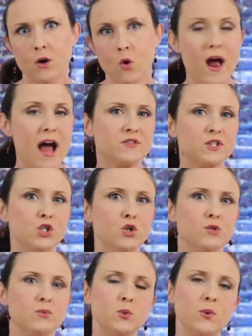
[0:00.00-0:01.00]
or have to
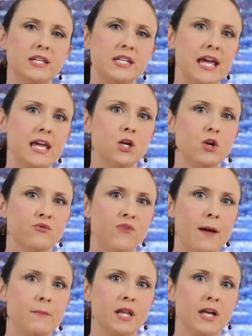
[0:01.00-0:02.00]
choose between taking your
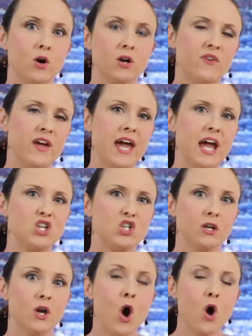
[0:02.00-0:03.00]
family on a
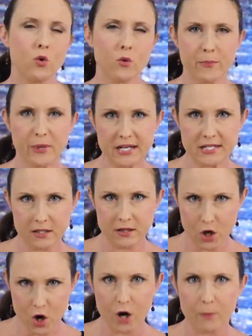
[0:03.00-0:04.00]
vacation or replacing
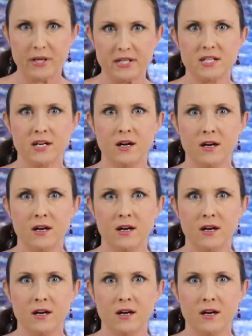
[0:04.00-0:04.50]
the carpet,